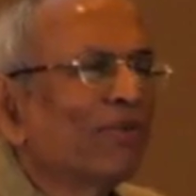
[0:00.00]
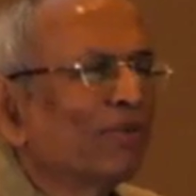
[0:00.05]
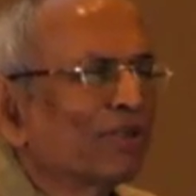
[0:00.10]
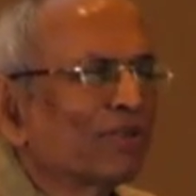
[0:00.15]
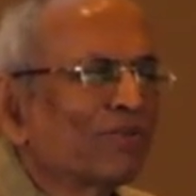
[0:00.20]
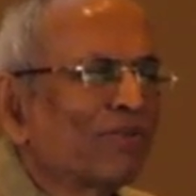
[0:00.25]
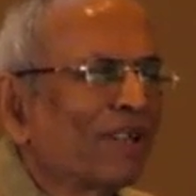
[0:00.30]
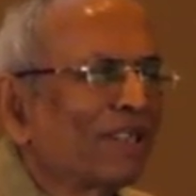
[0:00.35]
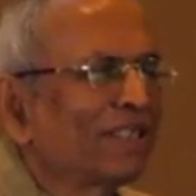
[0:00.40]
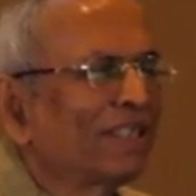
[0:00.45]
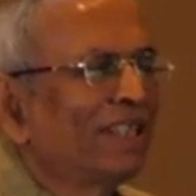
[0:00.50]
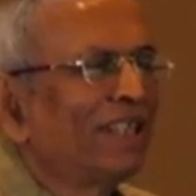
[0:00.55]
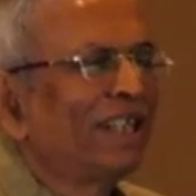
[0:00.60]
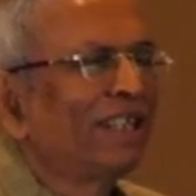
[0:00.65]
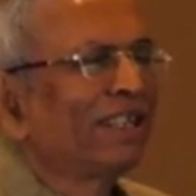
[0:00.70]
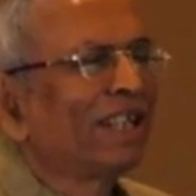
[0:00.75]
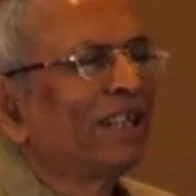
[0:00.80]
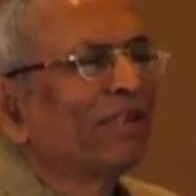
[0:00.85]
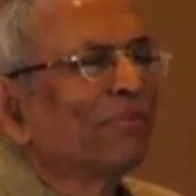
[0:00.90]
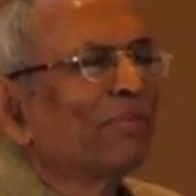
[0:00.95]
was
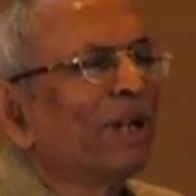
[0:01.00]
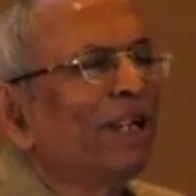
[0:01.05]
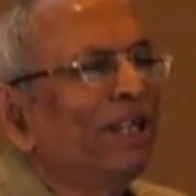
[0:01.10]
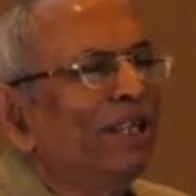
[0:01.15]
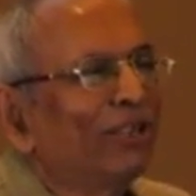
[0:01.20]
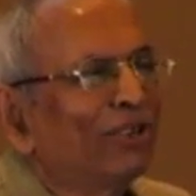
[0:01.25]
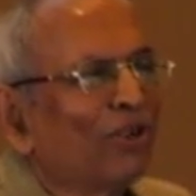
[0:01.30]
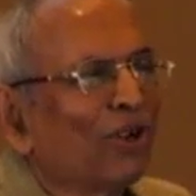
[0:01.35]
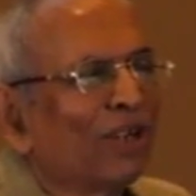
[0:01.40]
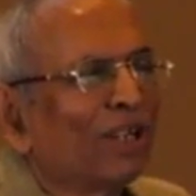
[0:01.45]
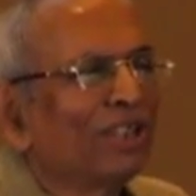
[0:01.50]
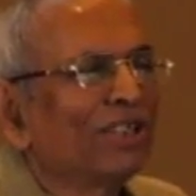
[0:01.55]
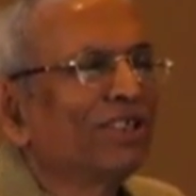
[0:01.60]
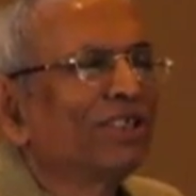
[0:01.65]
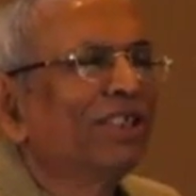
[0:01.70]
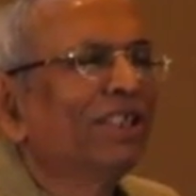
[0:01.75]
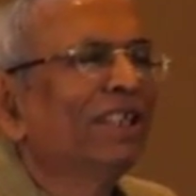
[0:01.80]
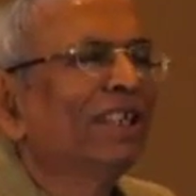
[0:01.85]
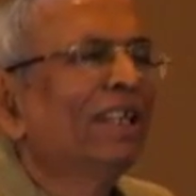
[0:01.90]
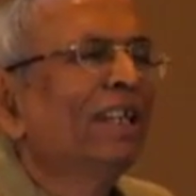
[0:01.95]
fascinated by
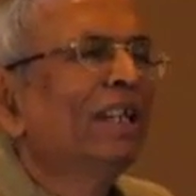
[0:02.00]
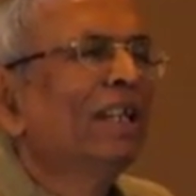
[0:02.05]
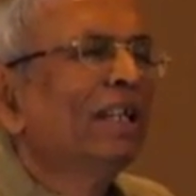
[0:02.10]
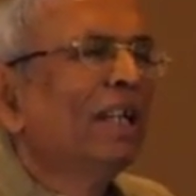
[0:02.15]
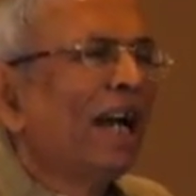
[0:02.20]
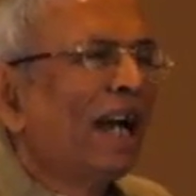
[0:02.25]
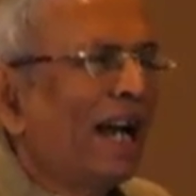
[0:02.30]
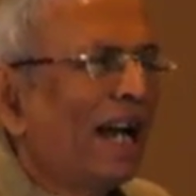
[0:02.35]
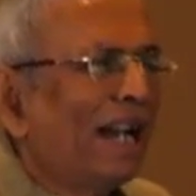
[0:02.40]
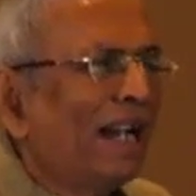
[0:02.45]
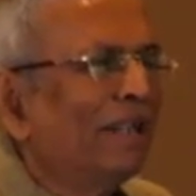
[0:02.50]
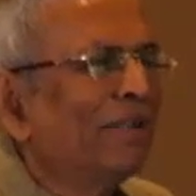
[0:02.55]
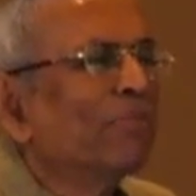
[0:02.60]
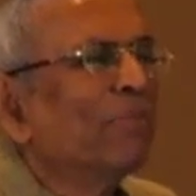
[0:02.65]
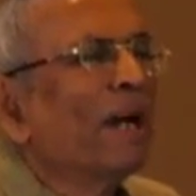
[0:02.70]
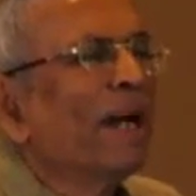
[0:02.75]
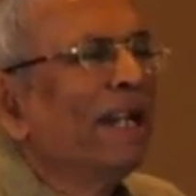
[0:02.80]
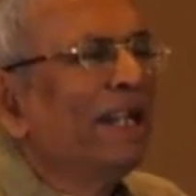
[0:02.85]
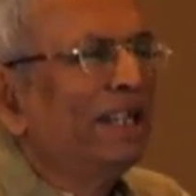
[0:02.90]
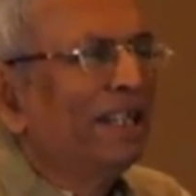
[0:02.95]
ecology, and
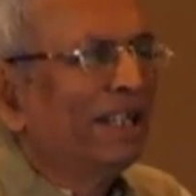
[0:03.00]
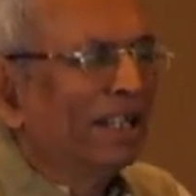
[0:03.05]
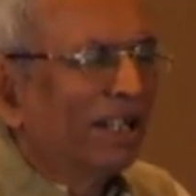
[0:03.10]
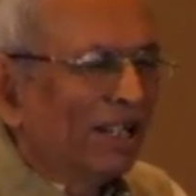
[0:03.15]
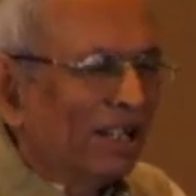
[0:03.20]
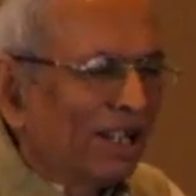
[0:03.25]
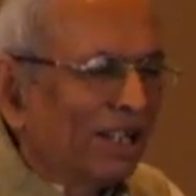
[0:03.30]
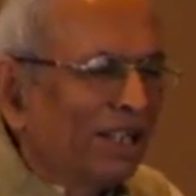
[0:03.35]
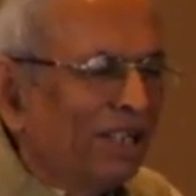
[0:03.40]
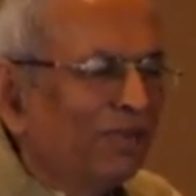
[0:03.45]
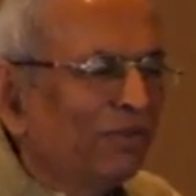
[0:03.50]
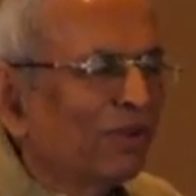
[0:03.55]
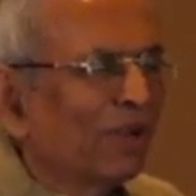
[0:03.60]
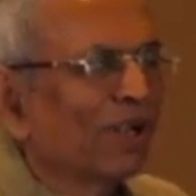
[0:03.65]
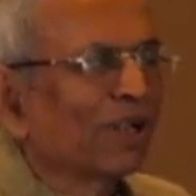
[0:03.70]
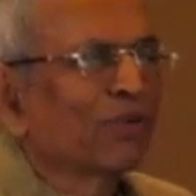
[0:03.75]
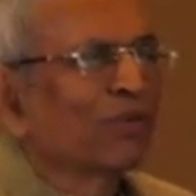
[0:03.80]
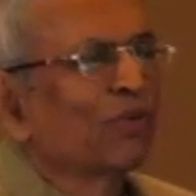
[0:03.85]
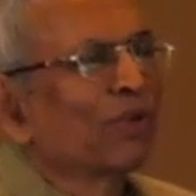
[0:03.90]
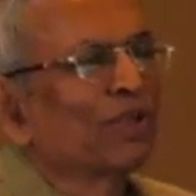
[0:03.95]
my early
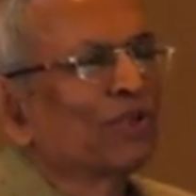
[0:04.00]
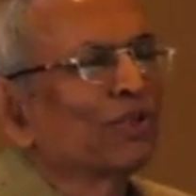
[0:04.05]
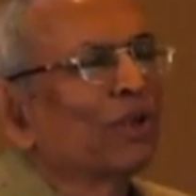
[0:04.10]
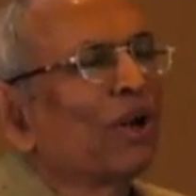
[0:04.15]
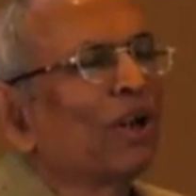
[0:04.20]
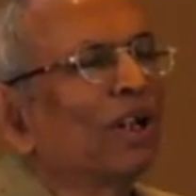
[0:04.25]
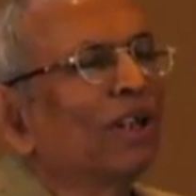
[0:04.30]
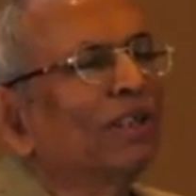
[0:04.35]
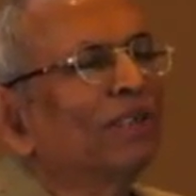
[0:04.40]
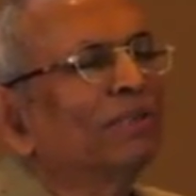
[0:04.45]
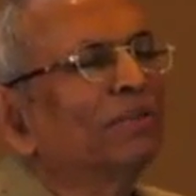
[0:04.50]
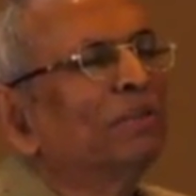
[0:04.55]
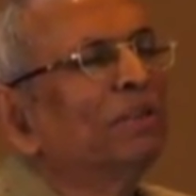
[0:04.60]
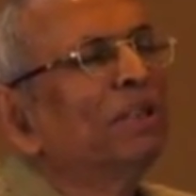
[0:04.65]
work was all